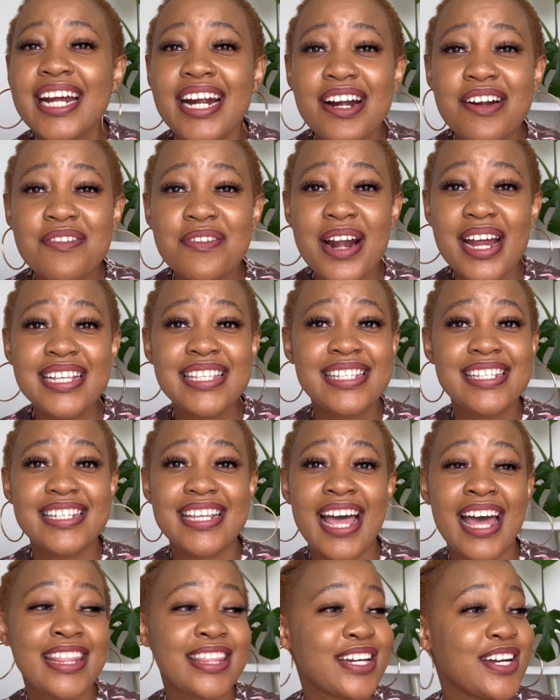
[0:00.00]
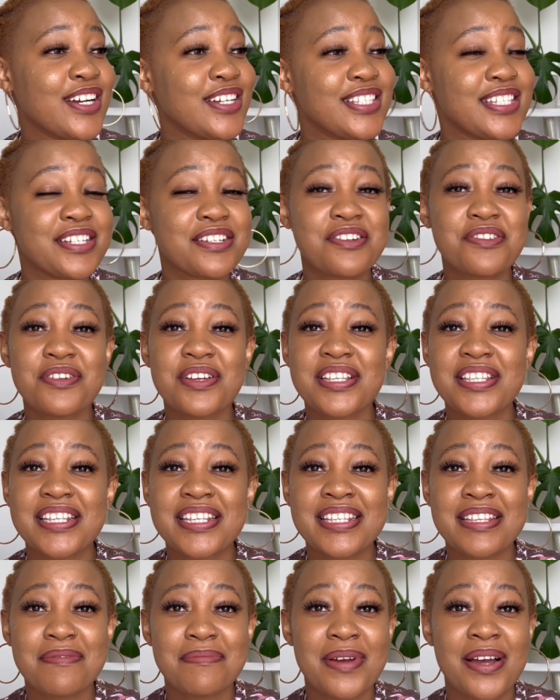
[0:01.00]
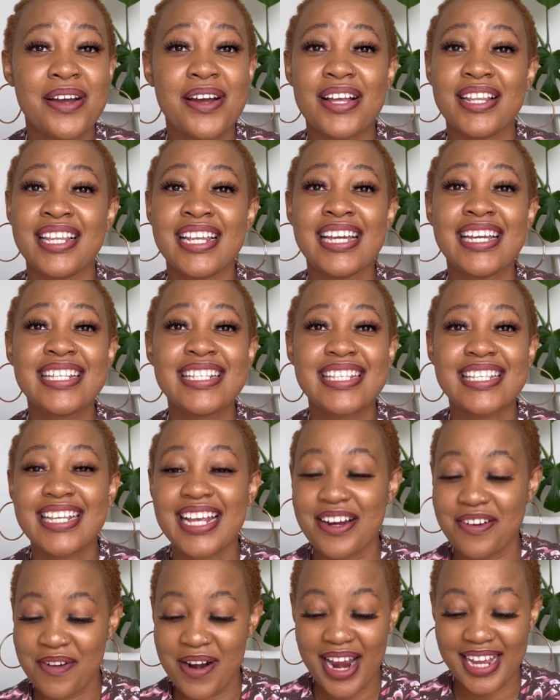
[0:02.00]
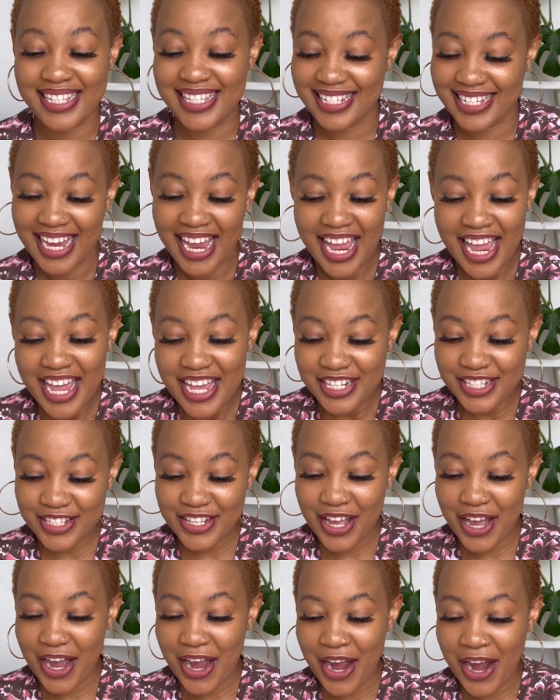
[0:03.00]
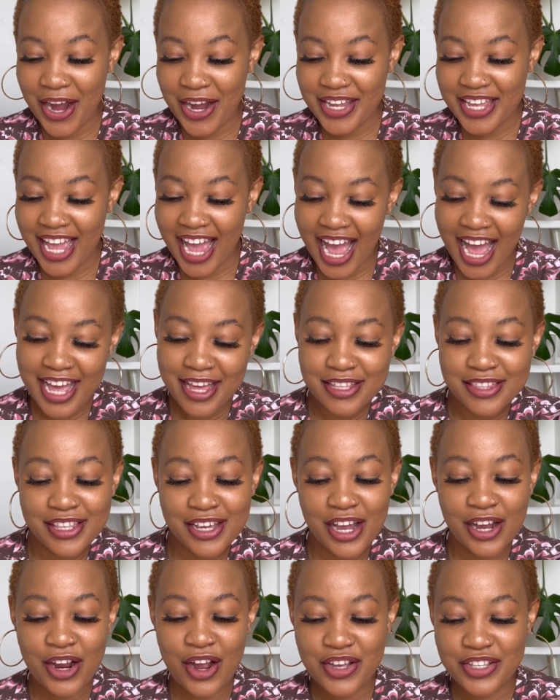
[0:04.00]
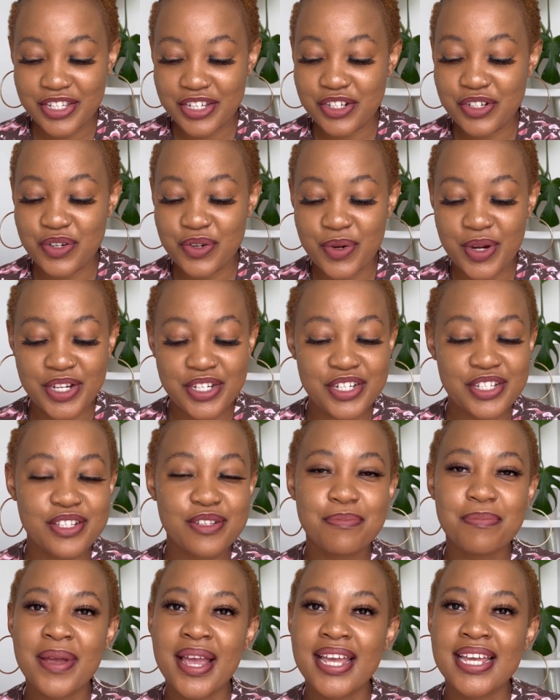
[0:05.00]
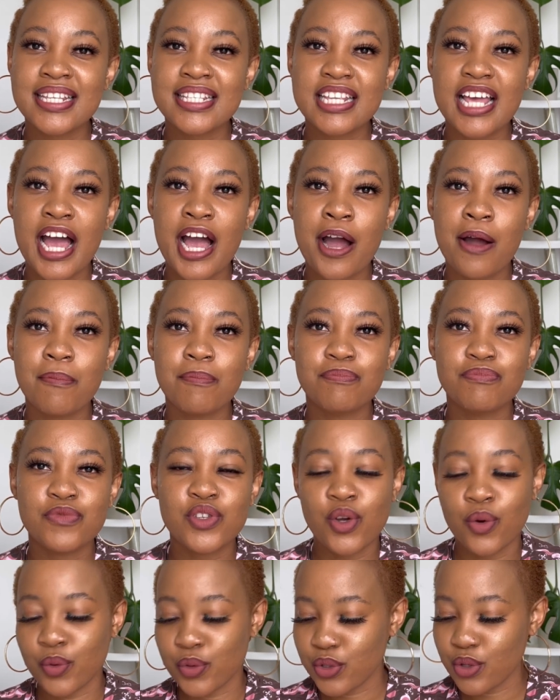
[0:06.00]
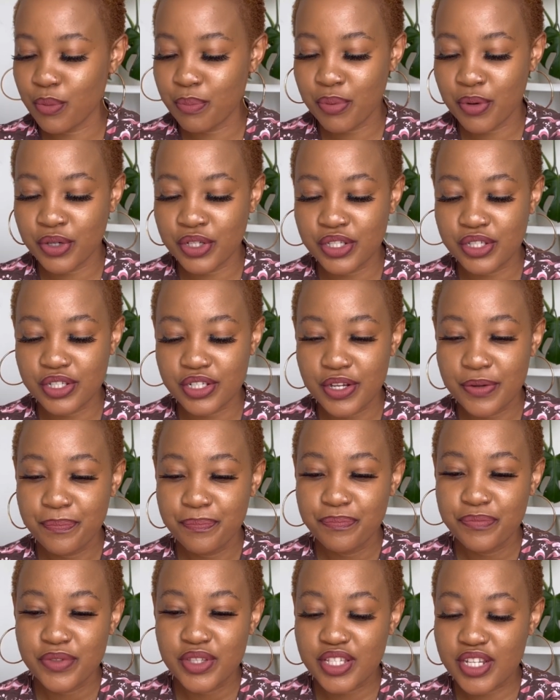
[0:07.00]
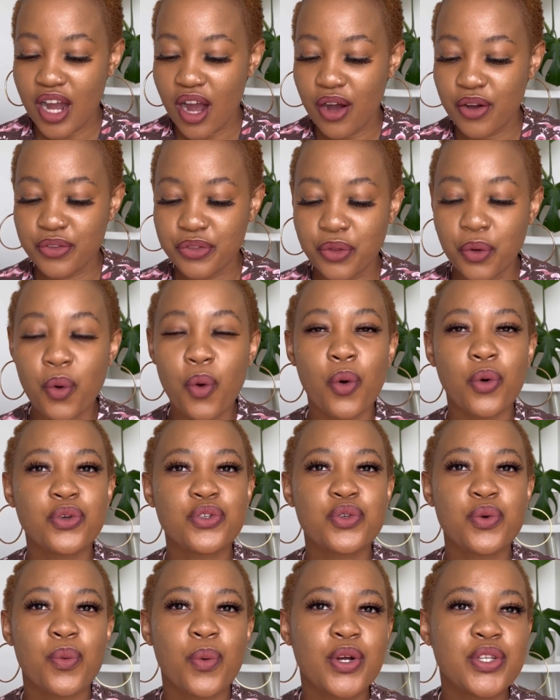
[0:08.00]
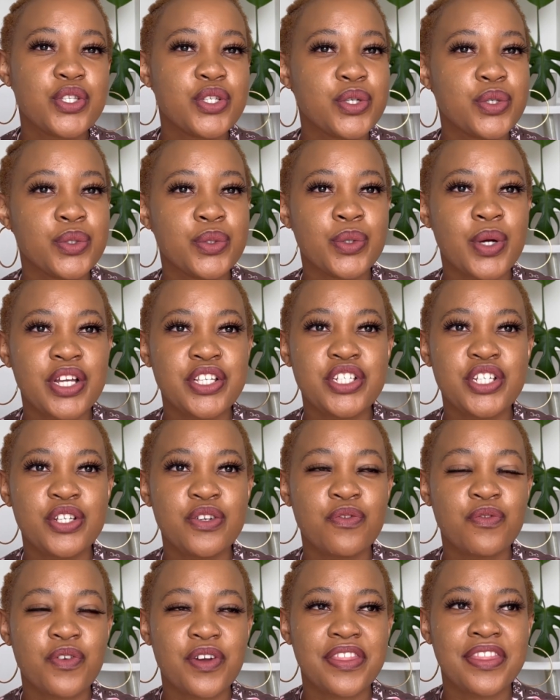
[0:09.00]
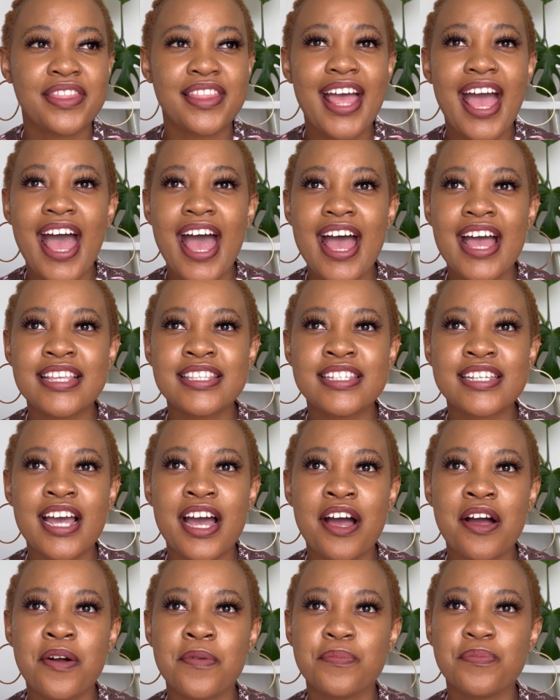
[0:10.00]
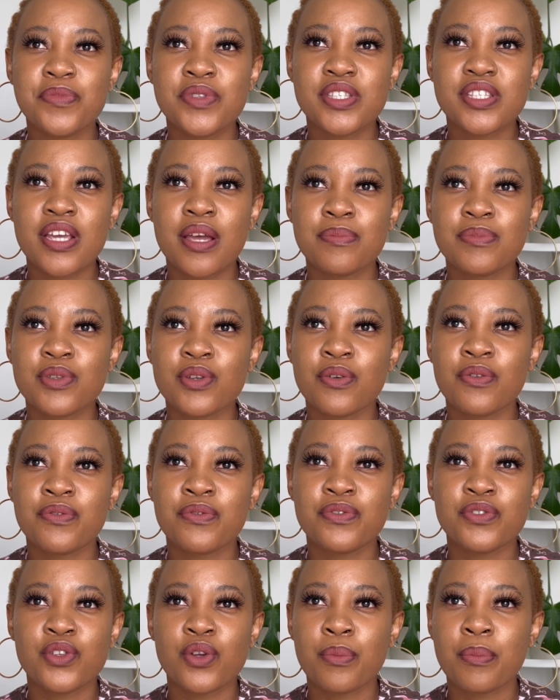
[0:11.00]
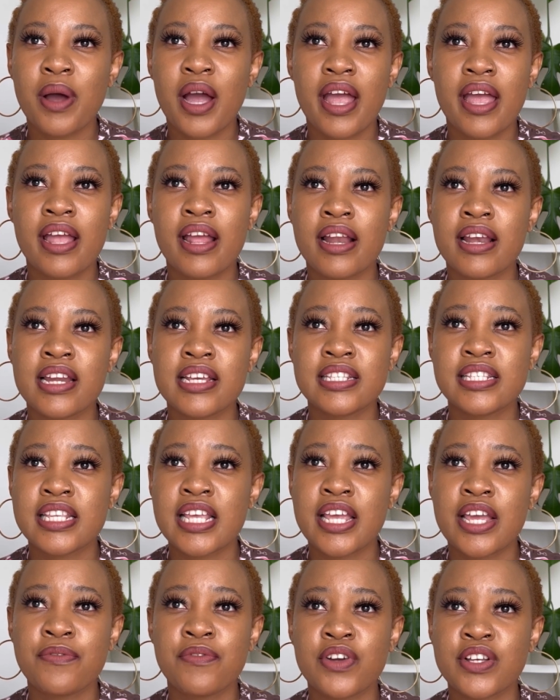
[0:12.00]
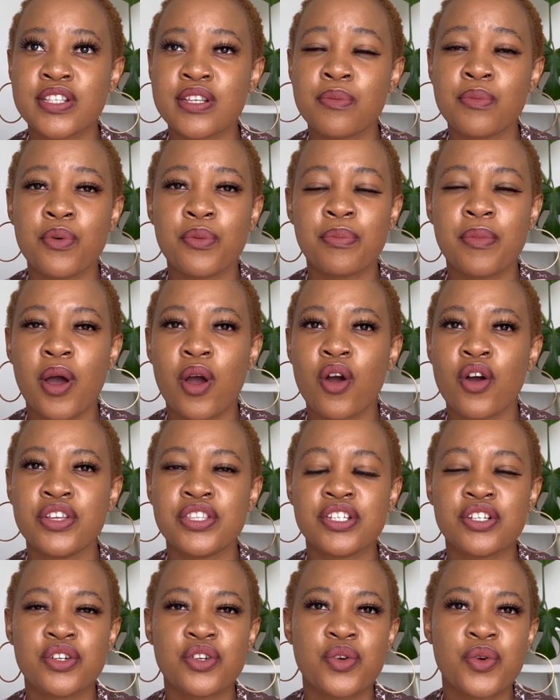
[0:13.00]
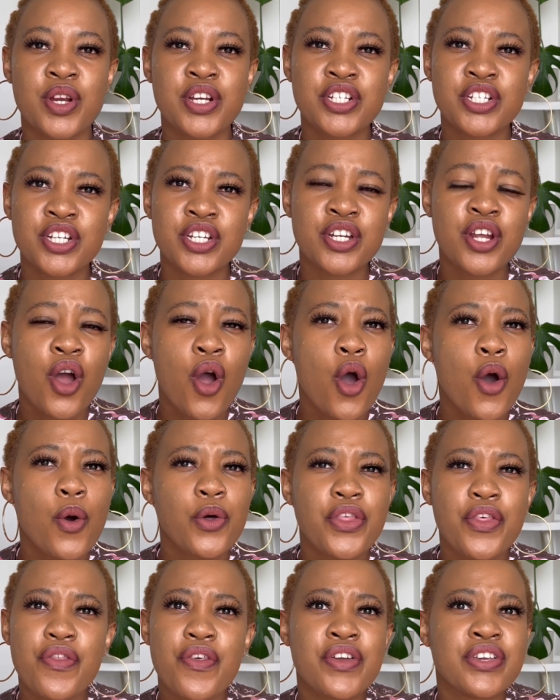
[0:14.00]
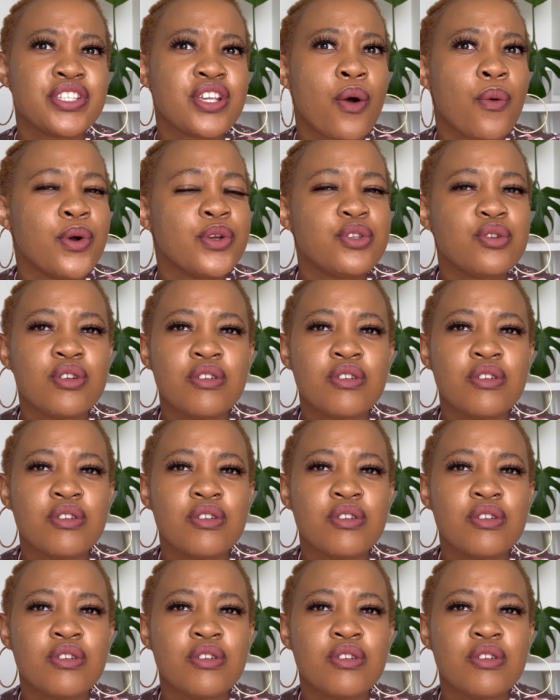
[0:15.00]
right? Other content creators are my colleagues, right? So yeah, the content creation space, you also put down the goals you want to achieve with that, in terms of let's say, for example, with my content creation, the things I want to